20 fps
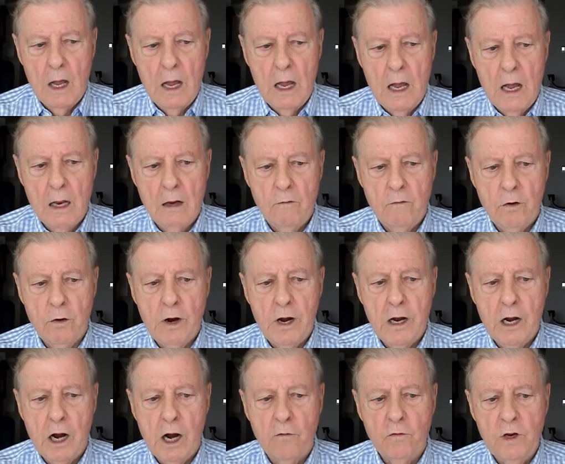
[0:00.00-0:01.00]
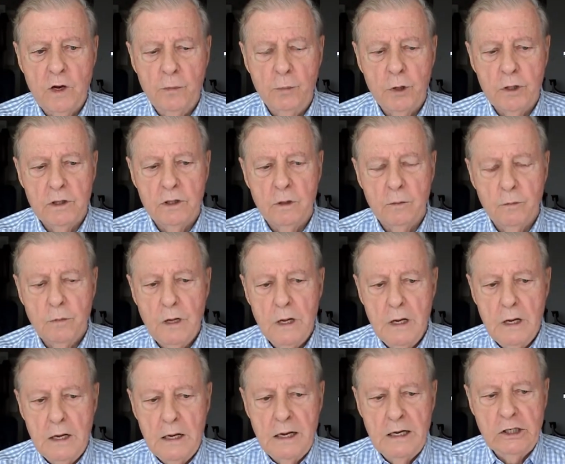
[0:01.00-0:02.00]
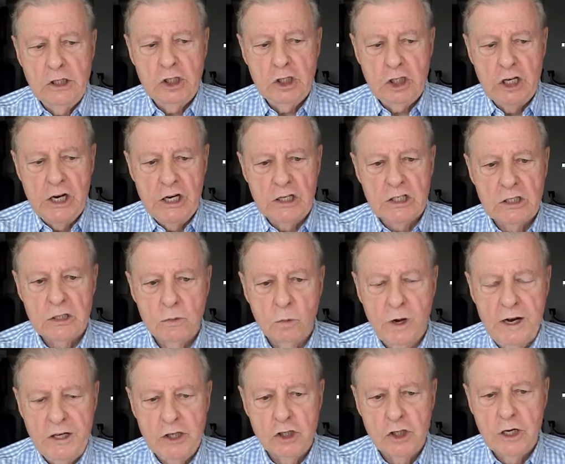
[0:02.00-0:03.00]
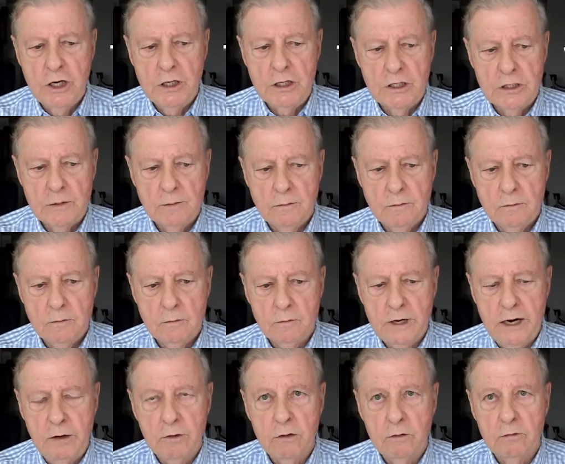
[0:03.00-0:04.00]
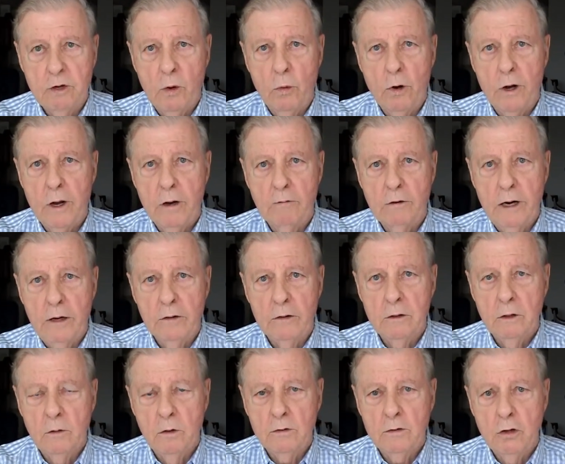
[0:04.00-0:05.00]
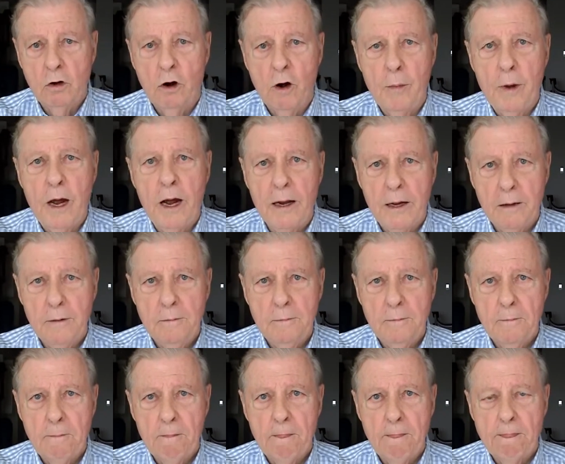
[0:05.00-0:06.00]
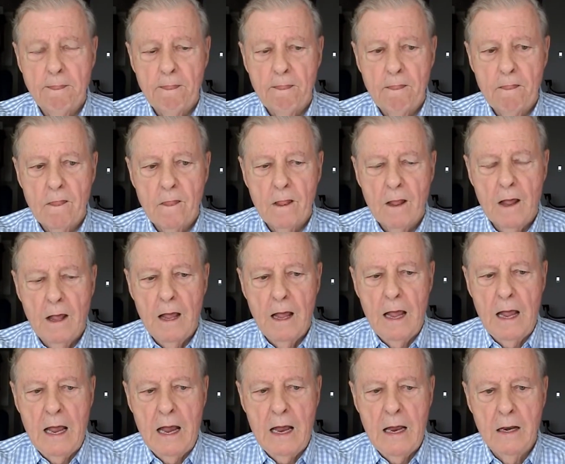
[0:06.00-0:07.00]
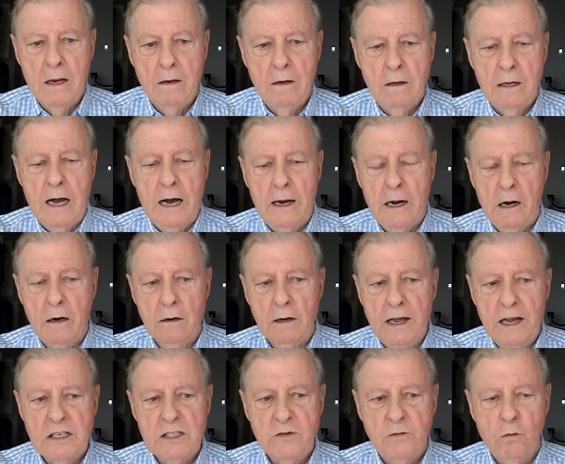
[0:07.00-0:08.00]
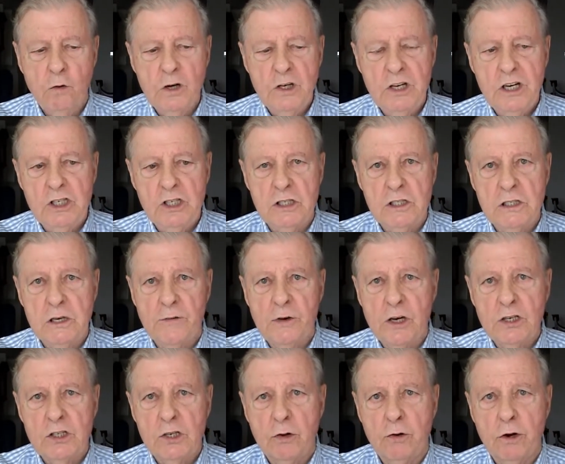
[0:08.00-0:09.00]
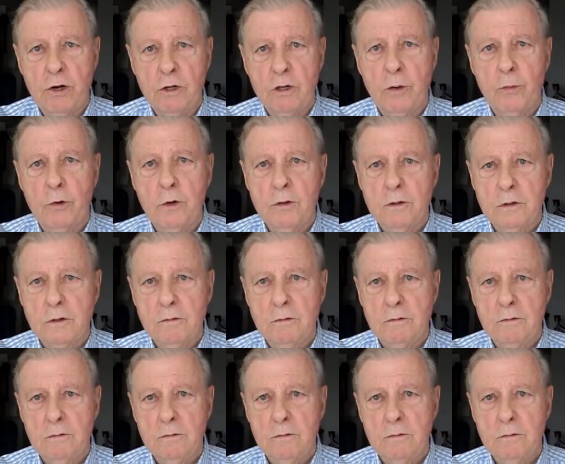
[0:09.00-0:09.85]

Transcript: and very carefully put them in sheets, white sheets, right on the runway, right on the tarmac, and got our last four digits of our serial numbers,